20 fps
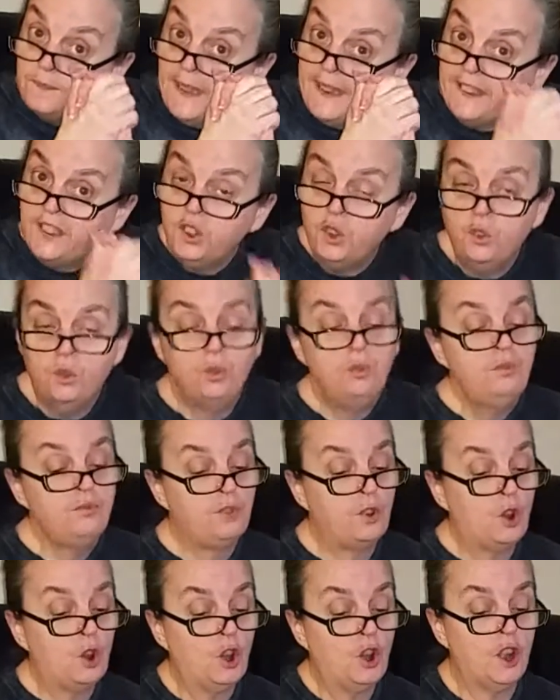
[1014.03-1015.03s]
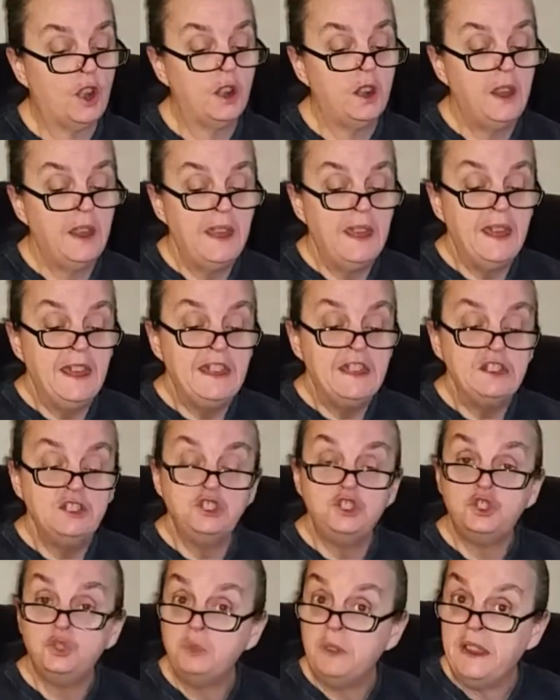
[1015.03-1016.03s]
Thank you for
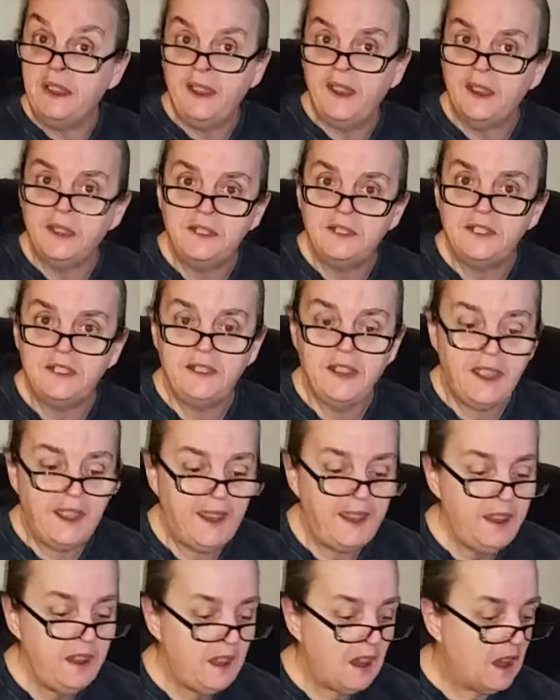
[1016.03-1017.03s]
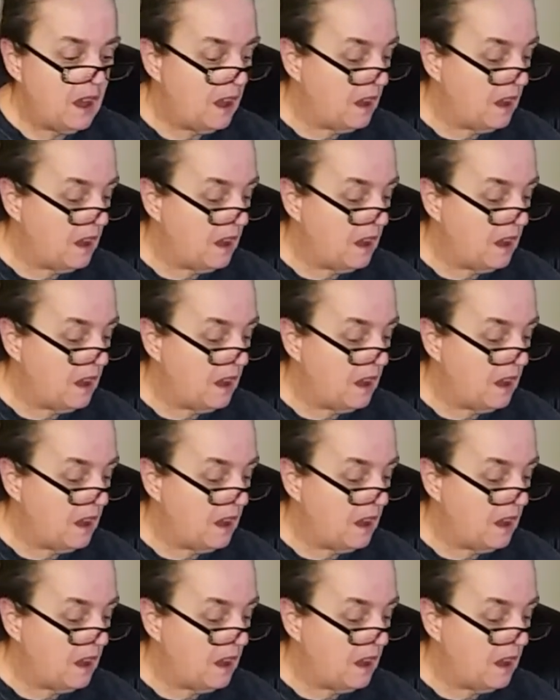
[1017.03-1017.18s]
tuning in today.